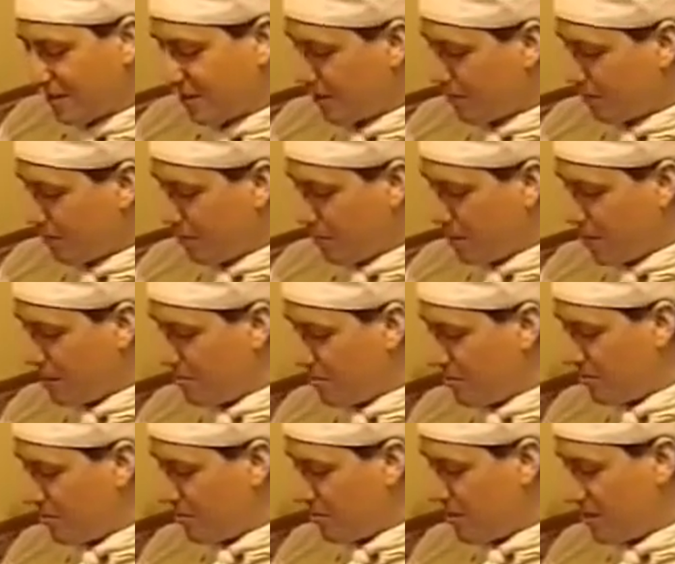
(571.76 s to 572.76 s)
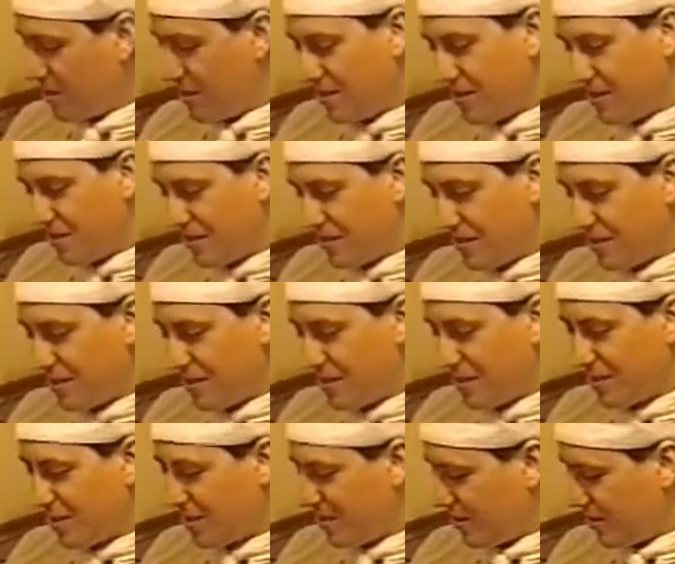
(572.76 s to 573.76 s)
my boy,
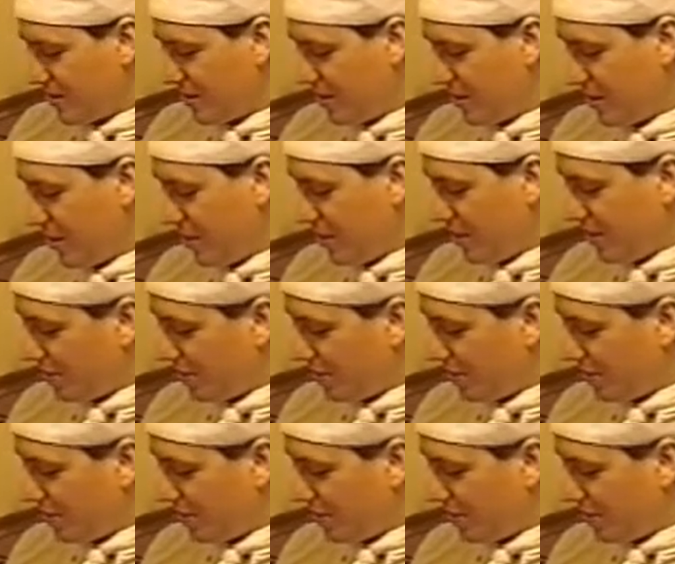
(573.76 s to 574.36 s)
I love